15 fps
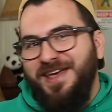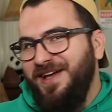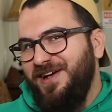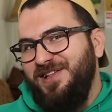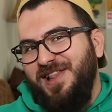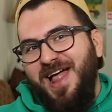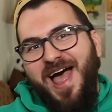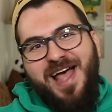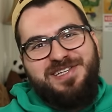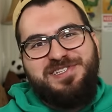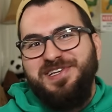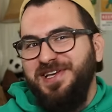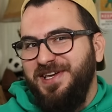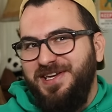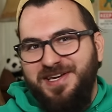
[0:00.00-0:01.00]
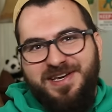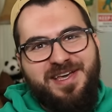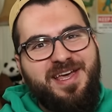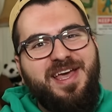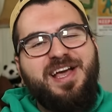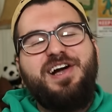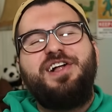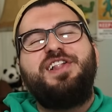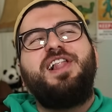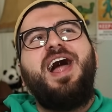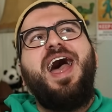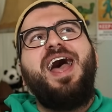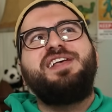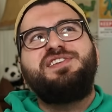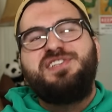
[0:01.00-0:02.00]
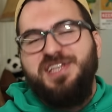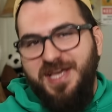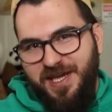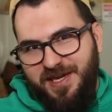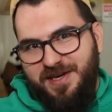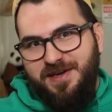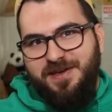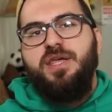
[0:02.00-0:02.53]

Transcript: Classic classic.